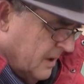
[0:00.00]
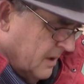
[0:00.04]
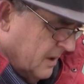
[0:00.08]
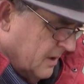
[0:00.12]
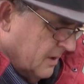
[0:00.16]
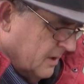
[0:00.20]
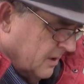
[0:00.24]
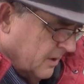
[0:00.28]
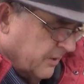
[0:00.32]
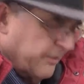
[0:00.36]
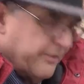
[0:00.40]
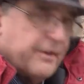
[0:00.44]

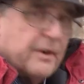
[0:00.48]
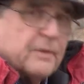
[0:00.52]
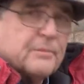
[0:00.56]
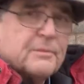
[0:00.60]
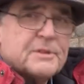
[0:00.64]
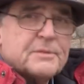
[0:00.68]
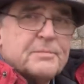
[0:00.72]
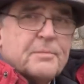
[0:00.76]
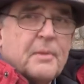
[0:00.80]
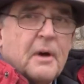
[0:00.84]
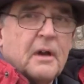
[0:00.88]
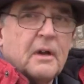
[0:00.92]
little
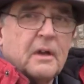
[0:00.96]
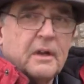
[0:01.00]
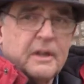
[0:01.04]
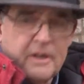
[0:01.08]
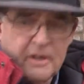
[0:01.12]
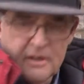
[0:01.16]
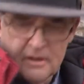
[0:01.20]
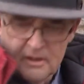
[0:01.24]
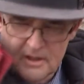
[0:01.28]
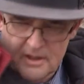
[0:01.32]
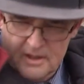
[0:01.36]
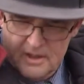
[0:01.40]
thermos bottle
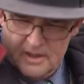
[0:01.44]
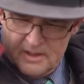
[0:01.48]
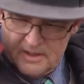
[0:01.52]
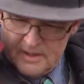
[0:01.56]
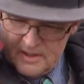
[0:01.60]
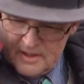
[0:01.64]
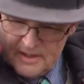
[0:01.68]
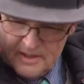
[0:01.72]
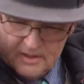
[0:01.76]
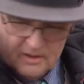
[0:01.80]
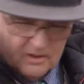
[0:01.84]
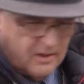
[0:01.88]
here,
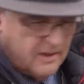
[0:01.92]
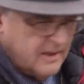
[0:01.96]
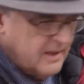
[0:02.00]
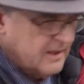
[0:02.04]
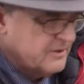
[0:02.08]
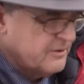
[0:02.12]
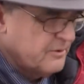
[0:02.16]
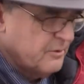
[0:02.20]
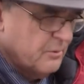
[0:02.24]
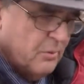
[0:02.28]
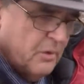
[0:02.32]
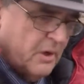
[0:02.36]
a little
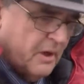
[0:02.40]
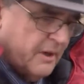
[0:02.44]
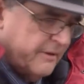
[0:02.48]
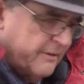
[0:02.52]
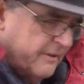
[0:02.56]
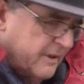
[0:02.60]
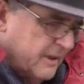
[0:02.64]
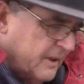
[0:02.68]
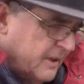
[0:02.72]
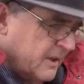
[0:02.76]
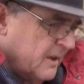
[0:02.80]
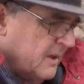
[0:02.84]
extra
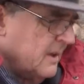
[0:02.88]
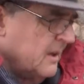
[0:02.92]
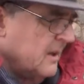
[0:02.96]
water in.